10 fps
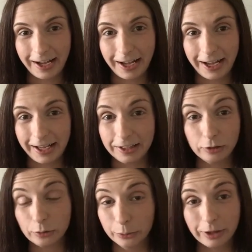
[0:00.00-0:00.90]

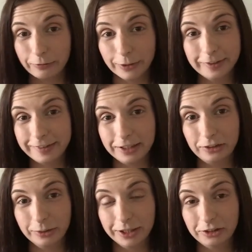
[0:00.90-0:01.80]
I don't avoid
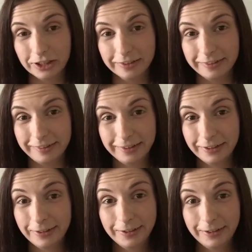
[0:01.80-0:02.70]
situations
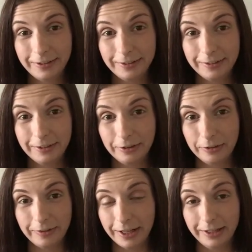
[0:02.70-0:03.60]

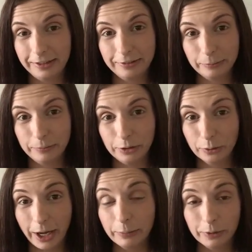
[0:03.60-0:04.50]
that, you
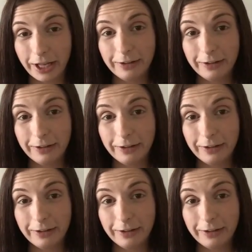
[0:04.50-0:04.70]
know, I would